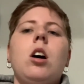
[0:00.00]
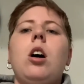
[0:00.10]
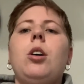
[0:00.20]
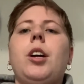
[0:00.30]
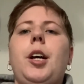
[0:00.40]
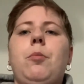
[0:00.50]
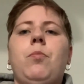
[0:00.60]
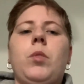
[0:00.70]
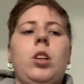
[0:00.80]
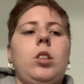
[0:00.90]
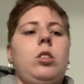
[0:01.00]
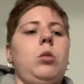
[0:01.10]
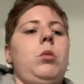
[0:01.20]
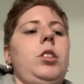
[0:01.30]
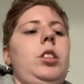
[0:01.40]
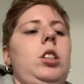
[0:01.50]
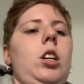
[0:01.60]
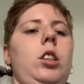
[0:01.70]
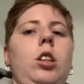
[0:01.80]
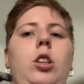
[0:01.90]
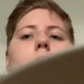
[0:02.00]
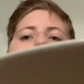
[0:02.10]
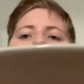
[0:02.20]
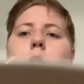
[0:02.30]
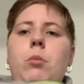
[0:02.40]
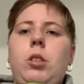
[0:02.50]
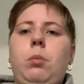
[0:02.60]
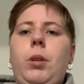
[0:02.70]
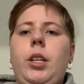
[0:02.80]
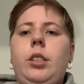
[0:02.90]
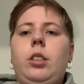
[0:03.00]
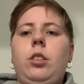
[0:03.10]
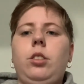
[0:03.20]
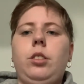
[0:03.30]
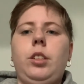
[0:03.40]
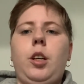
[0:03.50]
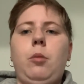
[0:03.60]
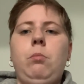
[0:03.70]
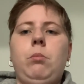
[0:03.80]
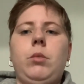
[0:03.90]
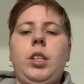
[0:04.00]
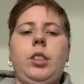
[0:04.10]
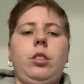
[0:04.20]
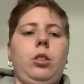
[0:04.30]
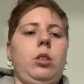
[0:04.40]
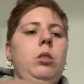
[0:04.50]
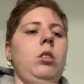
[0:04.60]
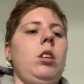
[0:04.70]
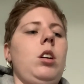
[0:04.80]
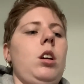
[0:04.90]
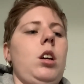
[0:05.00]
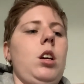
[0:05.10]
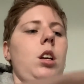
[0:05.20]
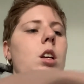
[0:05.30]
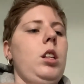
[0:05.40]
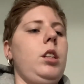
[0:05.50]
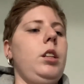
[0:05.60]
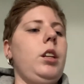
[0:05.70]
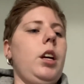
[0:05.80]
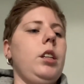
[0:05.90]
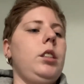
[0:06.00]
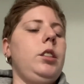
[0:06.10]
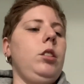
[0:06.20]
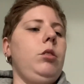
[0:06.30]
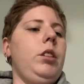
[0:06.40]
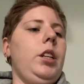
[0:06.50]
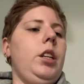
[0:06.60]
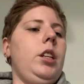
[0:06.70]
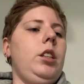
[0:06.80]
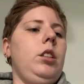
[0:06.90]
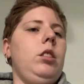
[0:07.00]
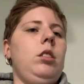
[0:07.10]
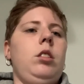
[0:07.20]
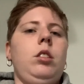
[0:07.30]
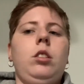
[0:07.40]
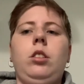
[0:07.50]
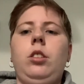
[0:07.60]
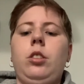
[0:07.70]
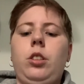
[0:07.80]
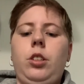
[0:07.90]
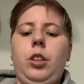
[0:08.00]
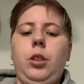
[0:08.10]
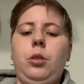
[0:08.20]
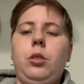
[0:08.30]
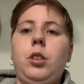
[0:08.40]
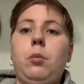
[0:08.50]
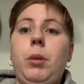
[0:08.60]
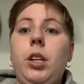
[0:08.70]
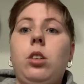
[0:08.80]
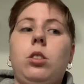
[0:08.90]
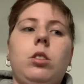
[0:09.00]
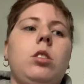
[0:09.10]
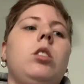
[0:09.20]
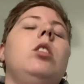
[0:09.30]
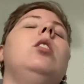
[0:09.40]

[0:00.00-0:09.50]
Okay. So once you got the cucumbers placed on your sub, like so, the next ingredient you're going to use is pickles.